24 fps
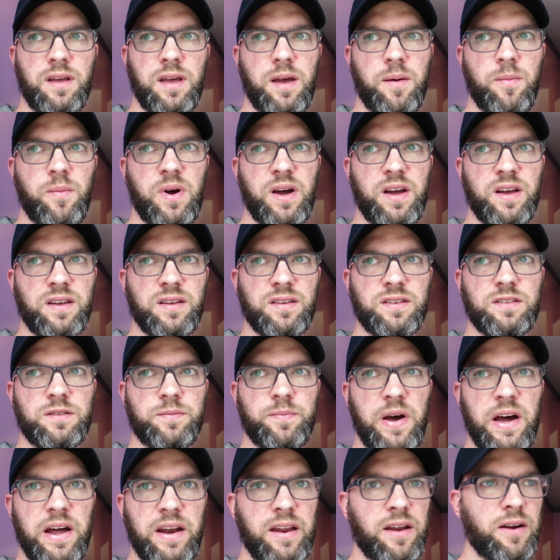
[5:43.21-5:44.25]
and my
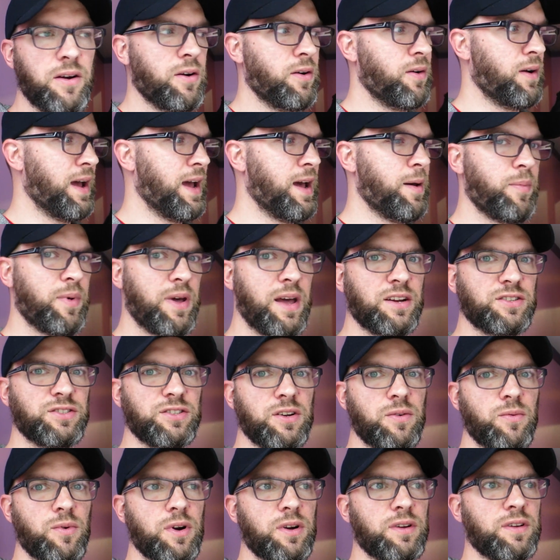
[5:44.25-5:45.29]
Spot Hero app
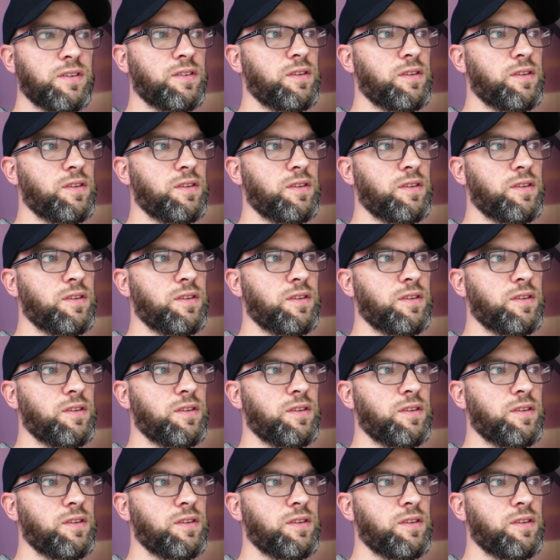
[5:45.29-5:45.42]
actually worked.